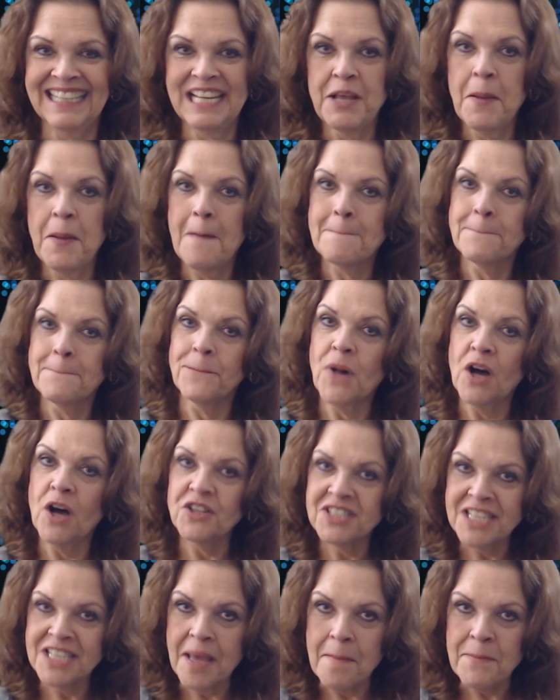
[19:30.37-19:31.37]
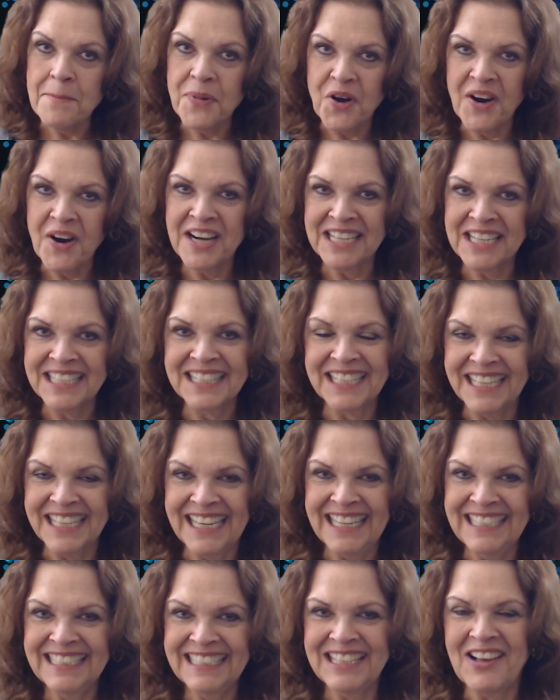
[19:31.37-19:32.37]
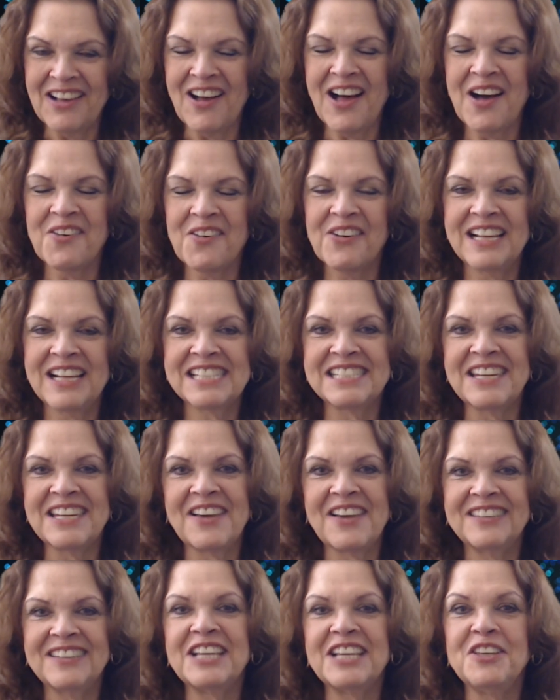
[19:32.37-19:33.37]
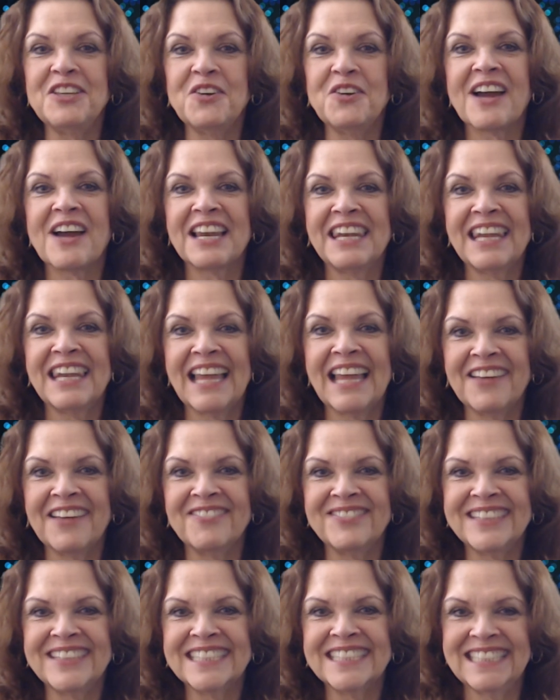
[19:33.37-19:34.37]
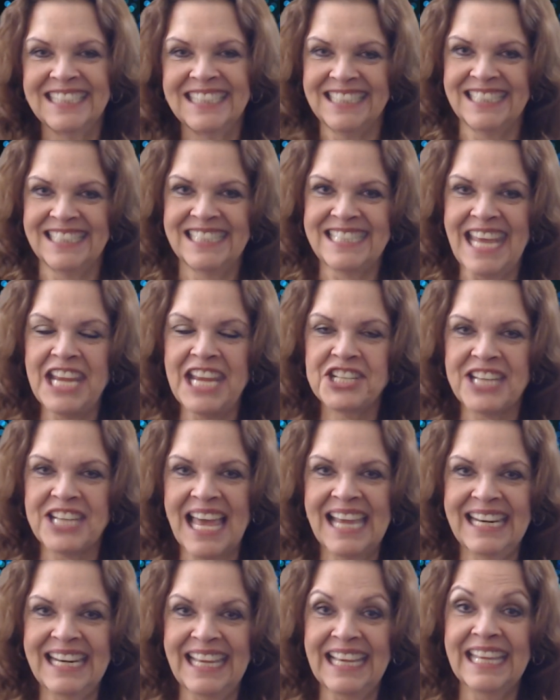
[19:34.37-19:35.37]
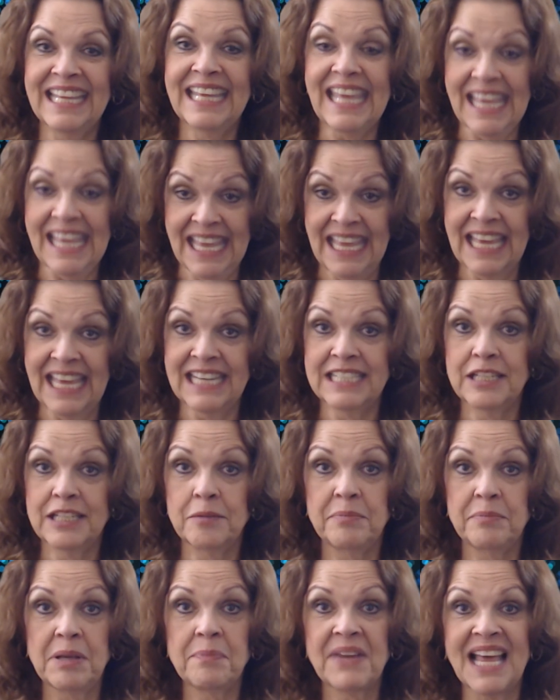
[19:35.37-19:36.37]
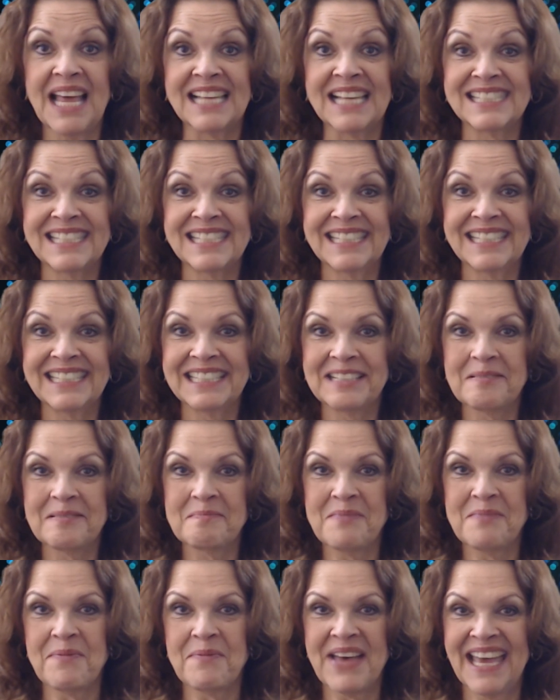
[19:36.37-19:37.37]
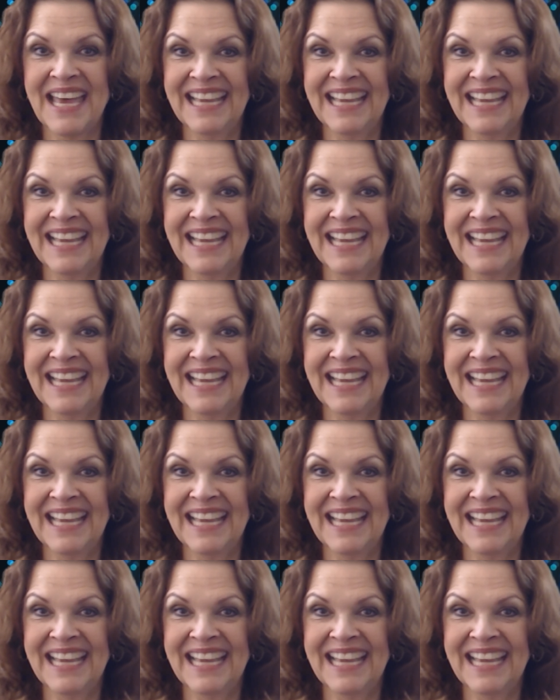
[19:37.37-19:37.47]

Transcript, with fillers: Most importantly, always know that you are loved. Stay shining and be blessed. Bye-bye.